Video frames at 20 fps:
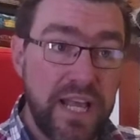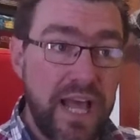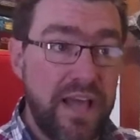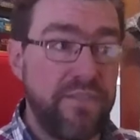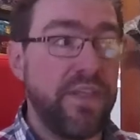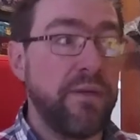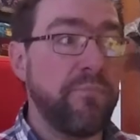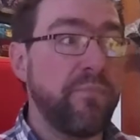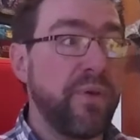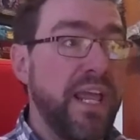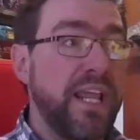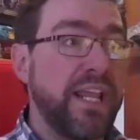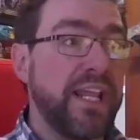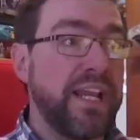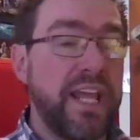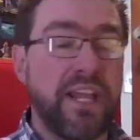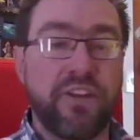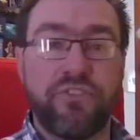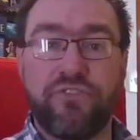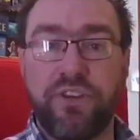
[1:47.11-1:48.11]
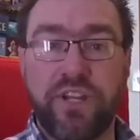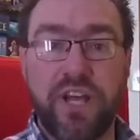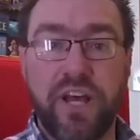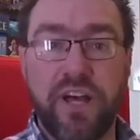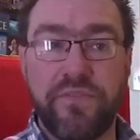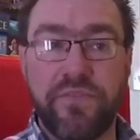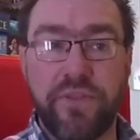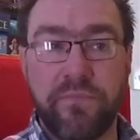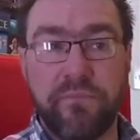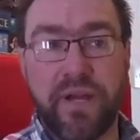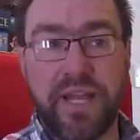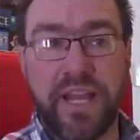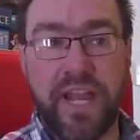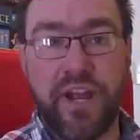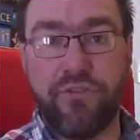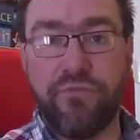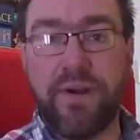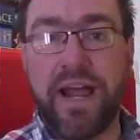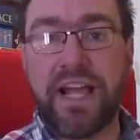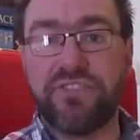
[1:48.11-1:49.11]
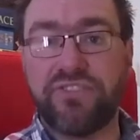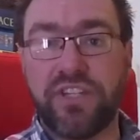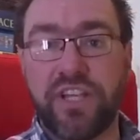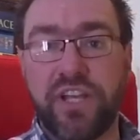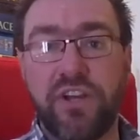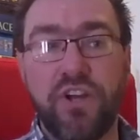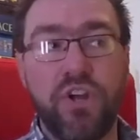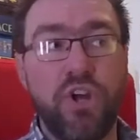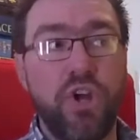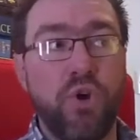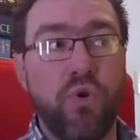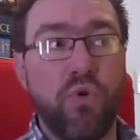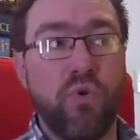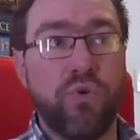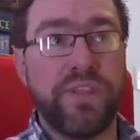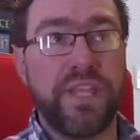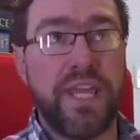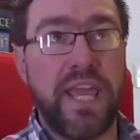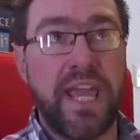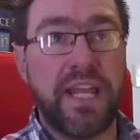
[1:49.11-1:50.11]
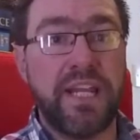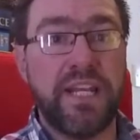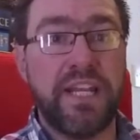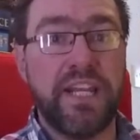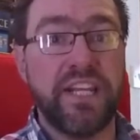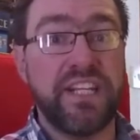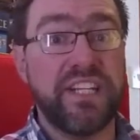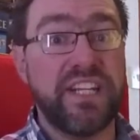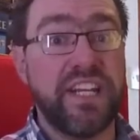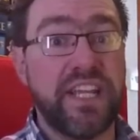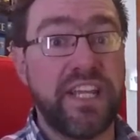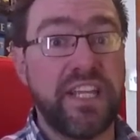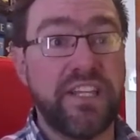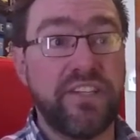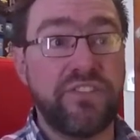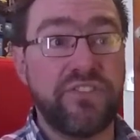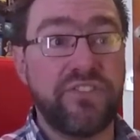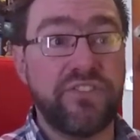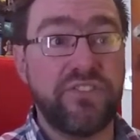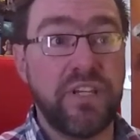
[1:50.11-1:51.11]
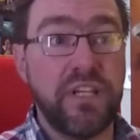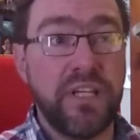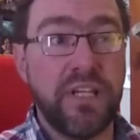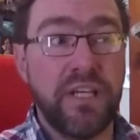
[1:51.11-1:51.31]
and then playing an action card that might harass it, or the alien is